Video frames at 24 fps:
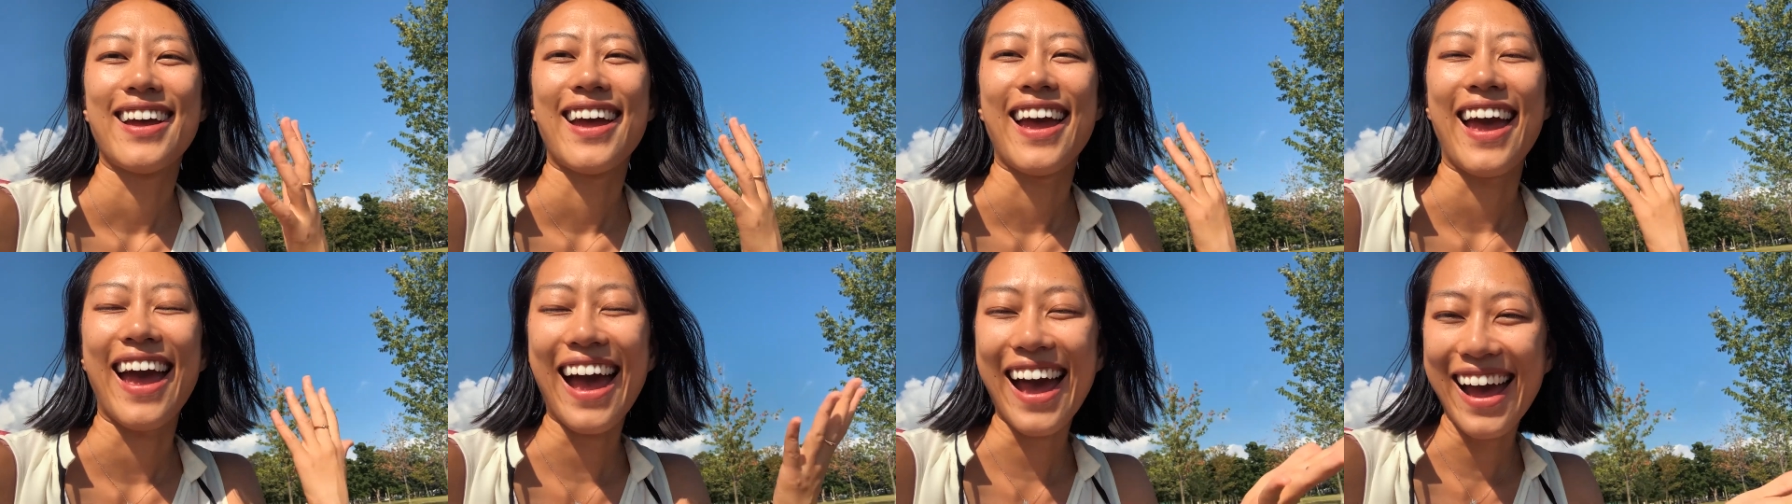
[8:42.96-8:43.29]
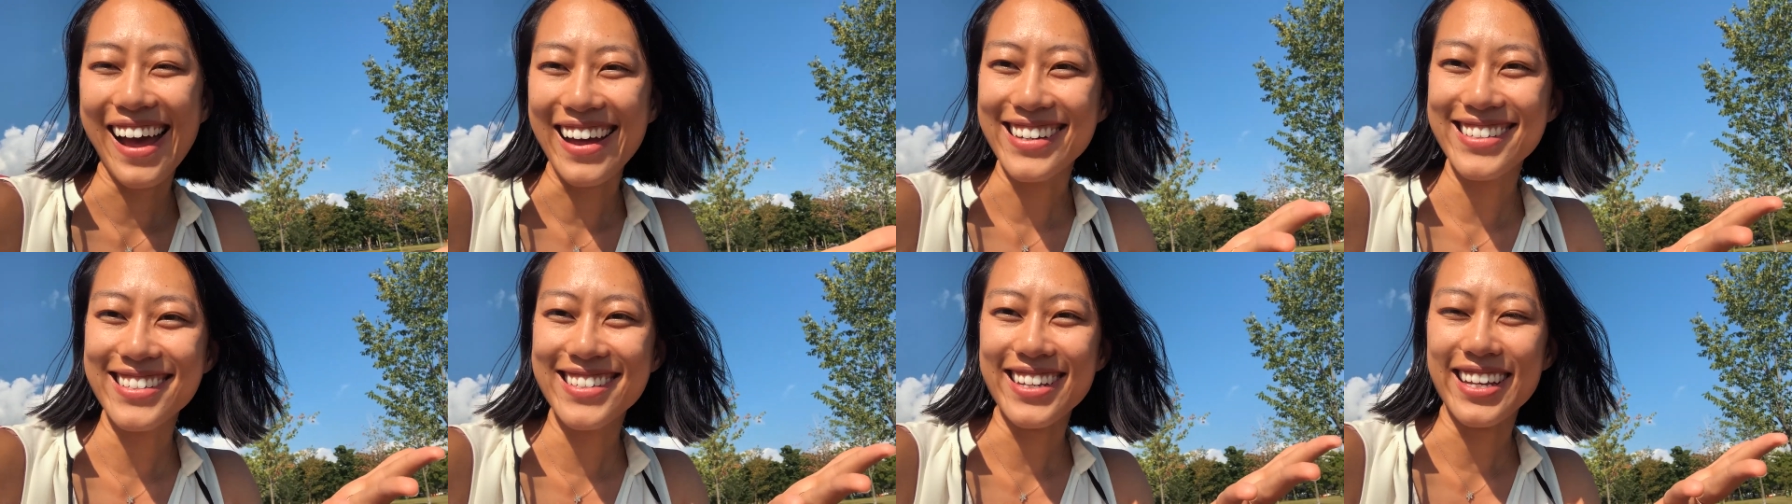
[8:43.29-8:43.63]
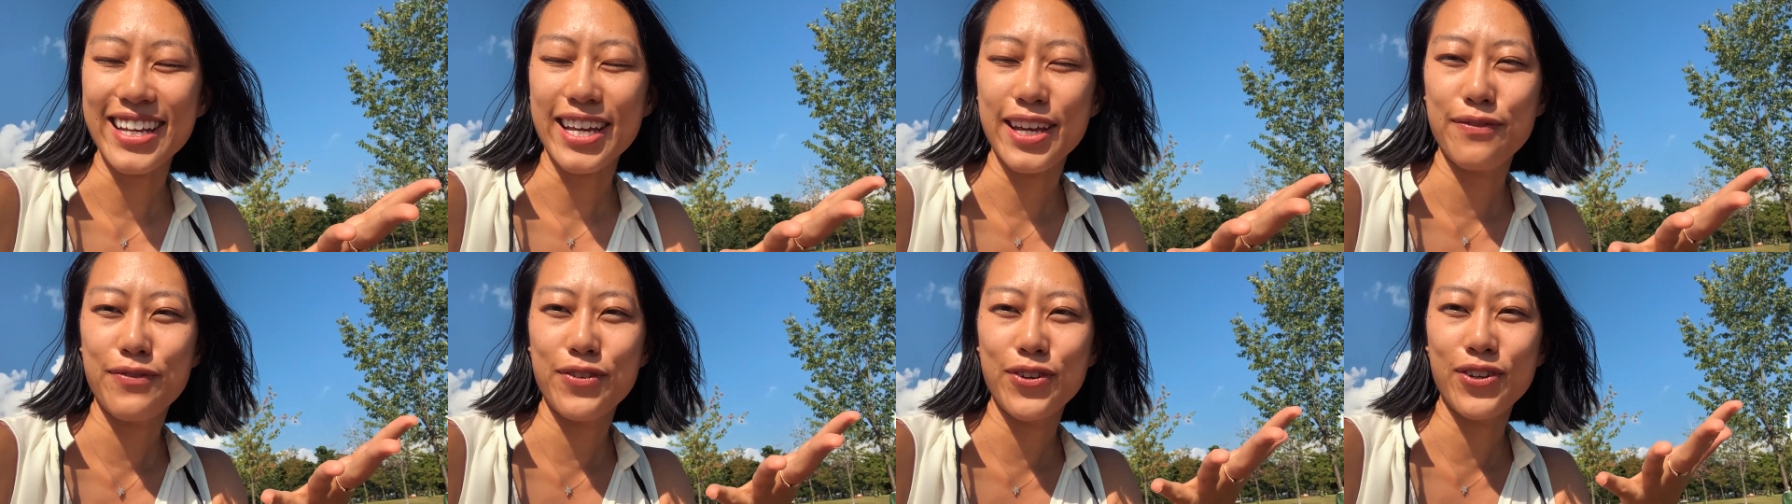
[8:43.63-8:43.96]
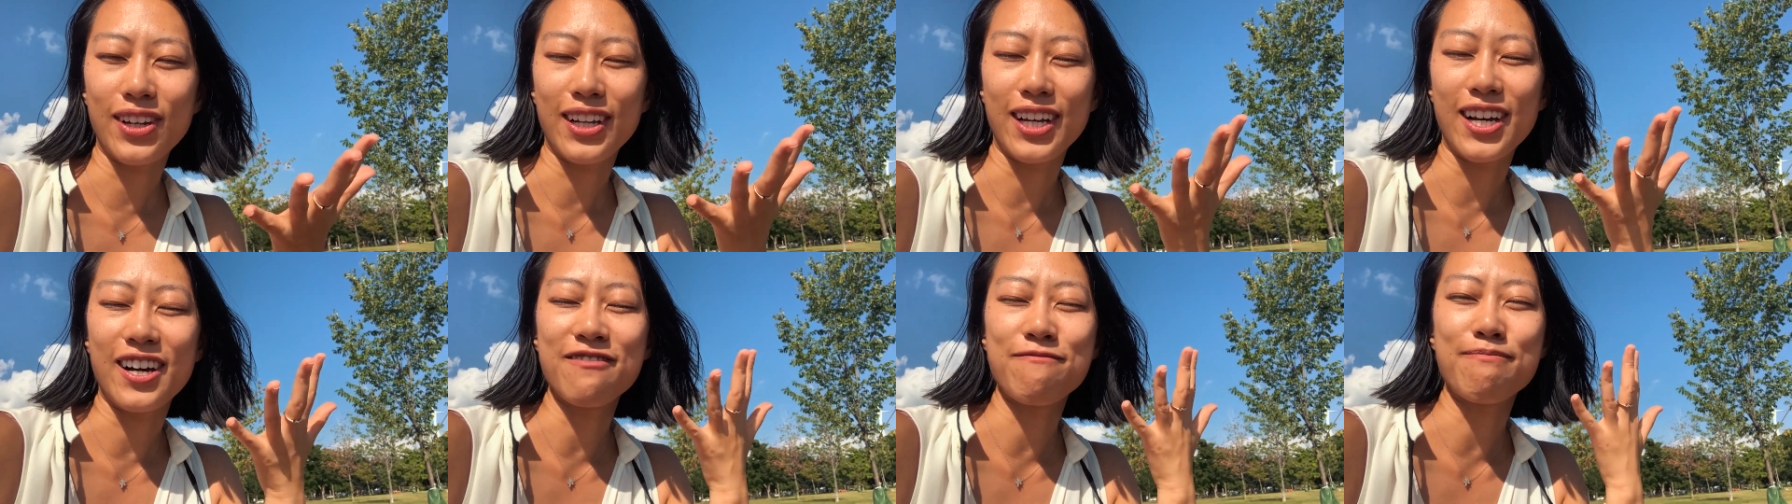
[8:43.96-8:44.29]
And if you
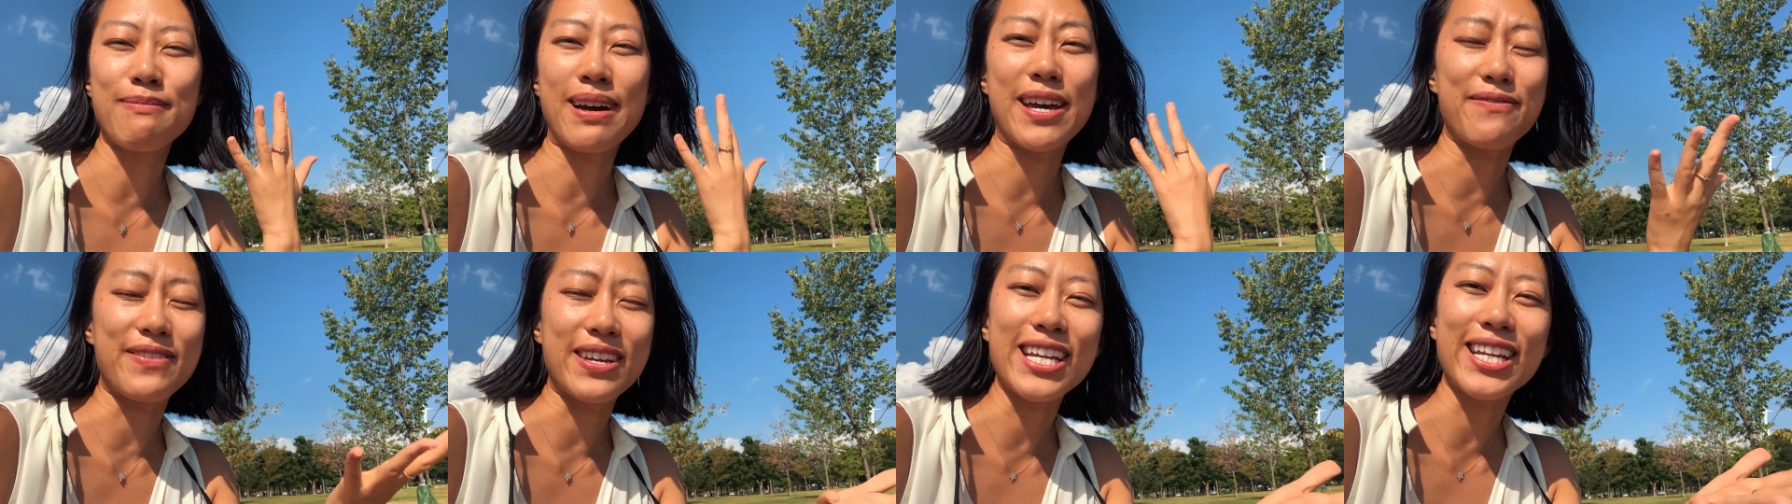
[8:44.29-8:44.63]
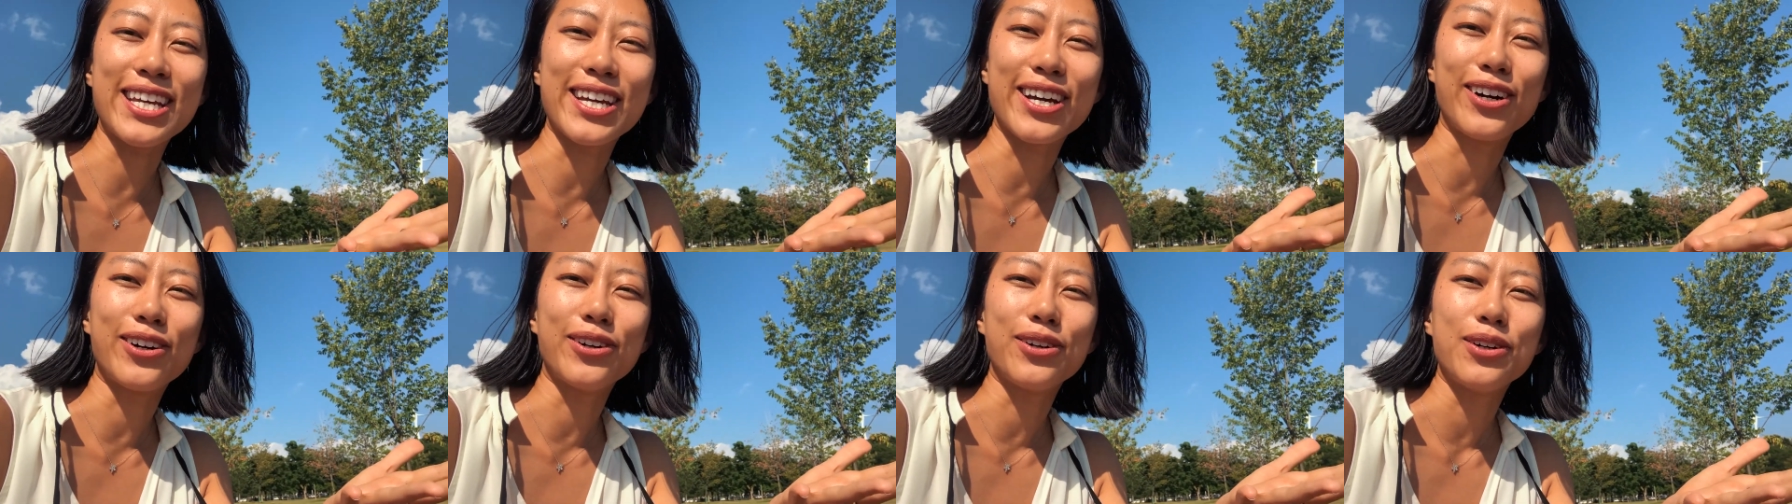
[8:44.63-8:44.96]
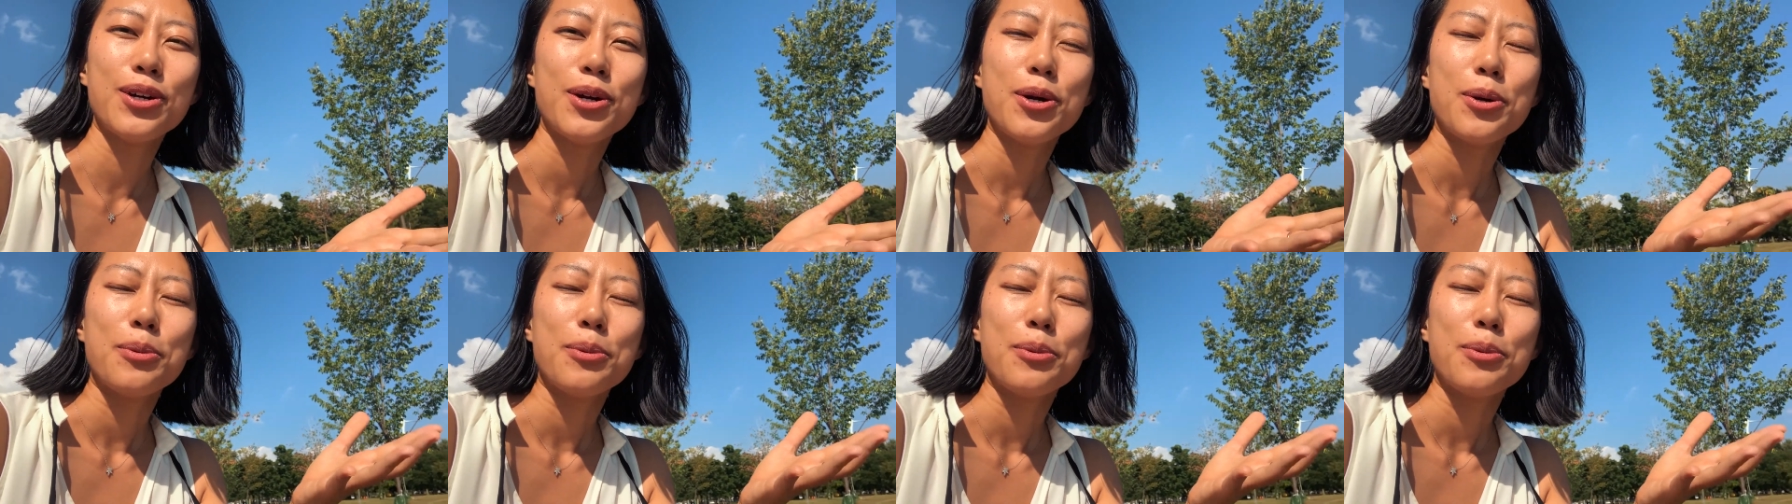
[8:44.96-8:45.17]
love my video,